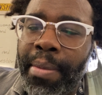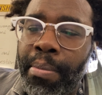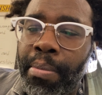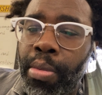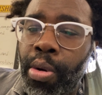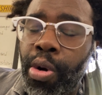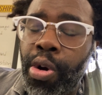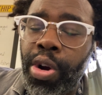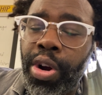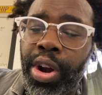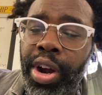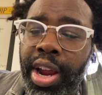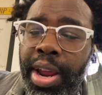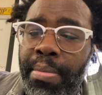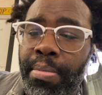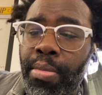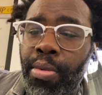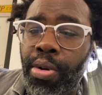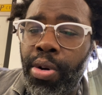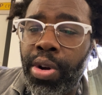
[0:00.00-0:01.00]
more
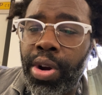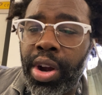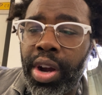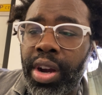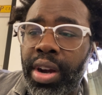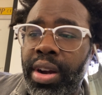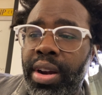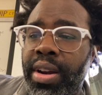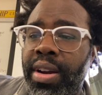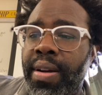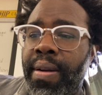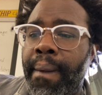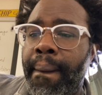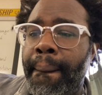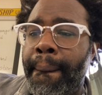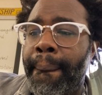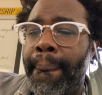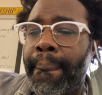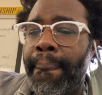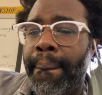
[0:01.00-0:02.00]
and more
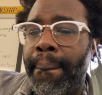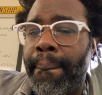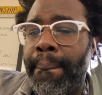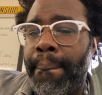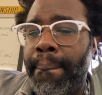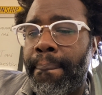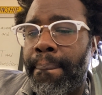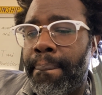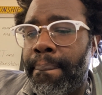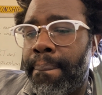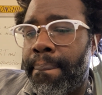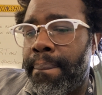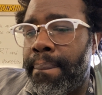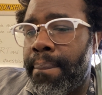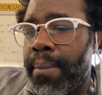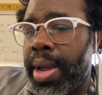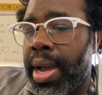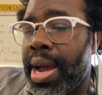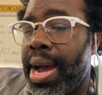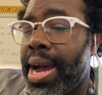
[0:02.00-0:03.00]

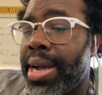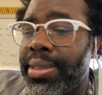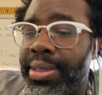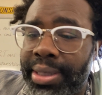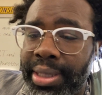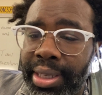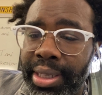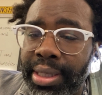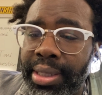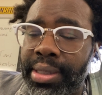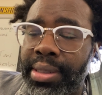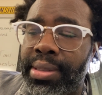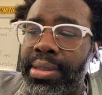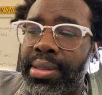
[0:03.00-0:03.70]
content